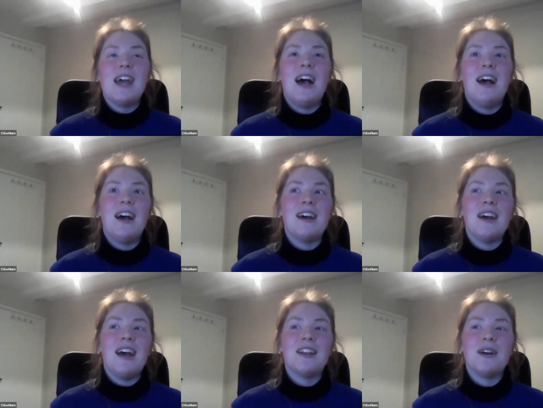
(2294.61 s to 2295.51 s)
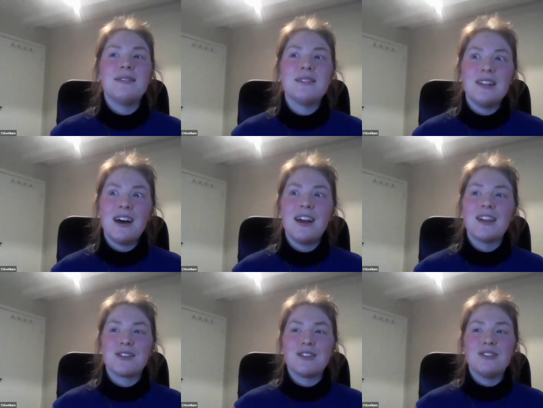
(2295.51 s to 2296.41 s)
And I was
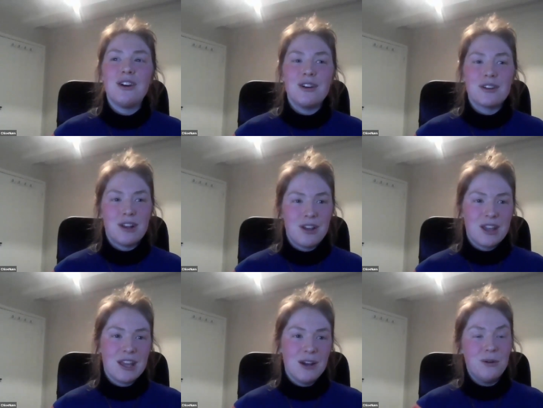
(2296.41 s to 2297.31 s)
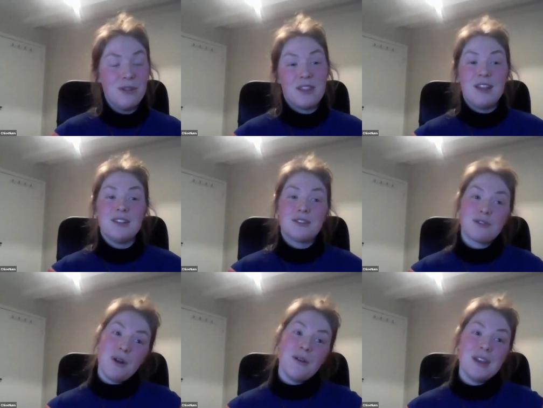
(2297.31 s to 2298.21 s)
lying on a dock looking at all the things
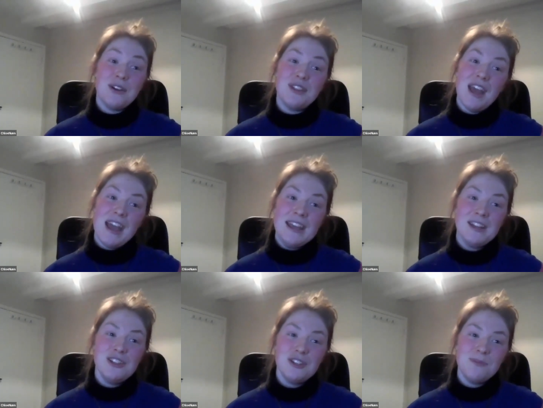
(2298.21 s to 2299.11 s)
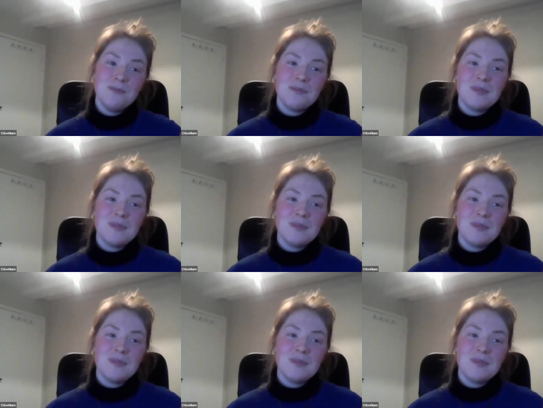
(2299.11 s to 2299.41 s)
growing on the edge.